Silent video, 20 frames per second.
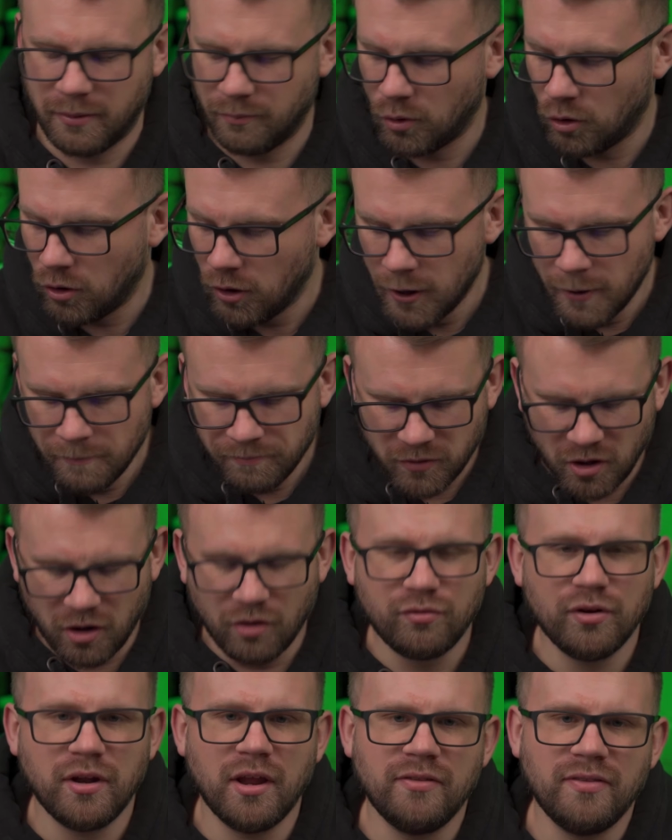But
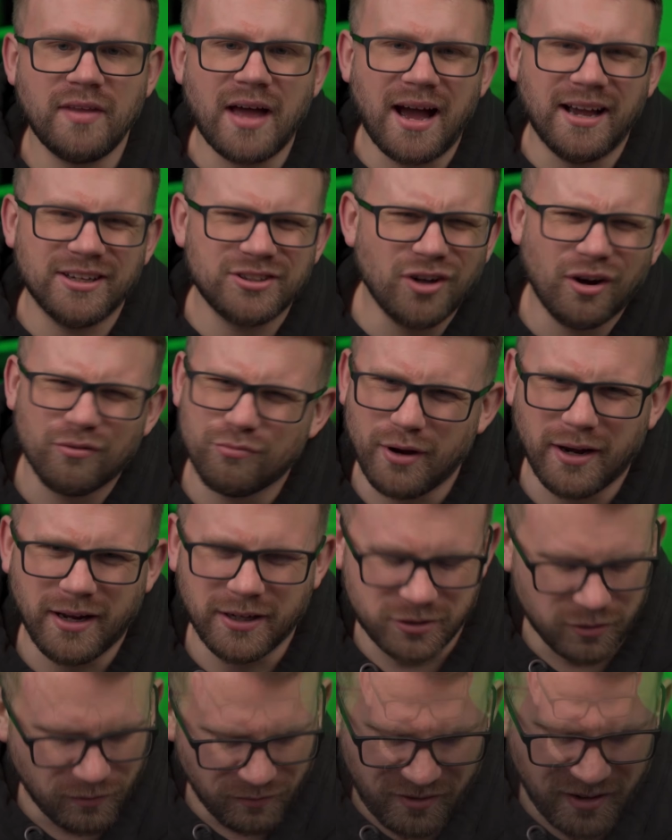other than that, it's not really
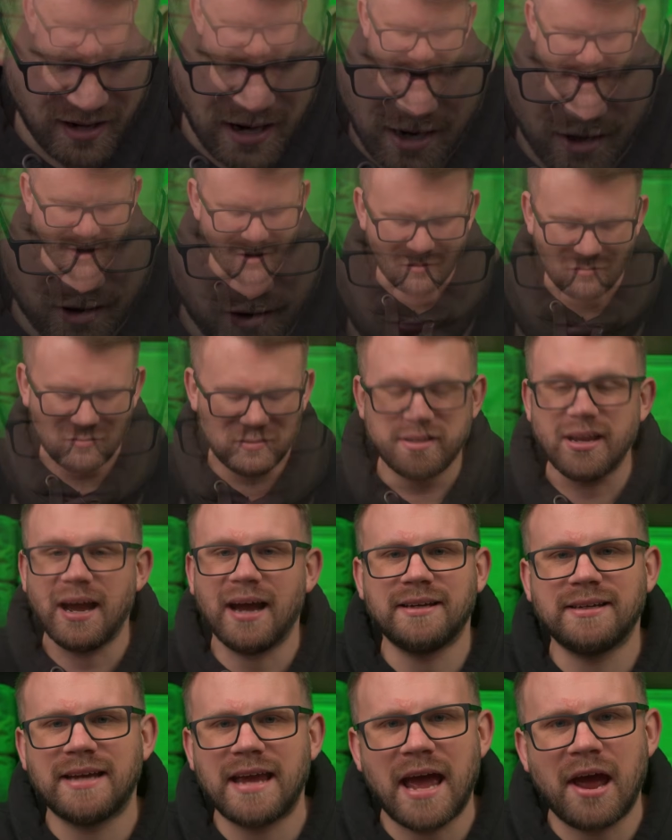something
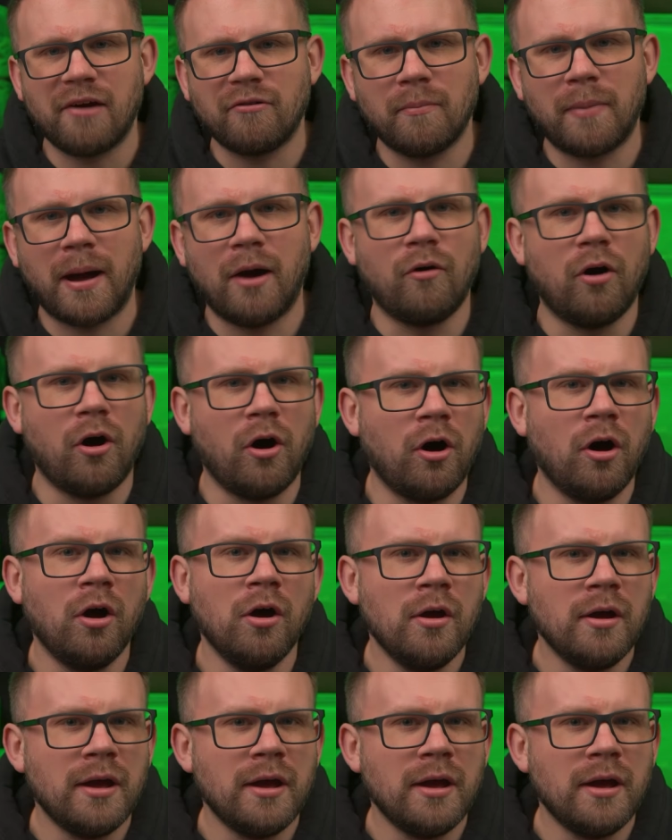I'd care about or